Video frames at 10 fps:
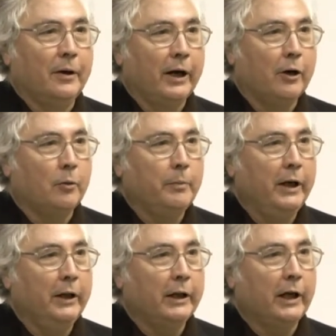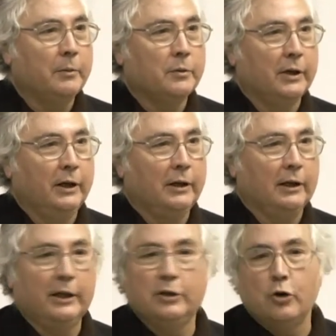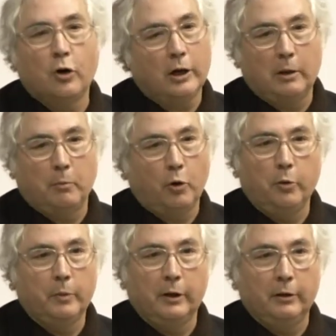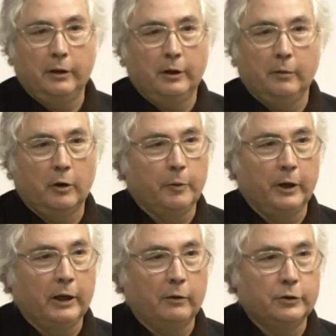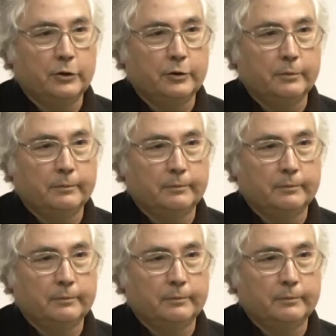record many times saying that there is no unemployment in developing countries.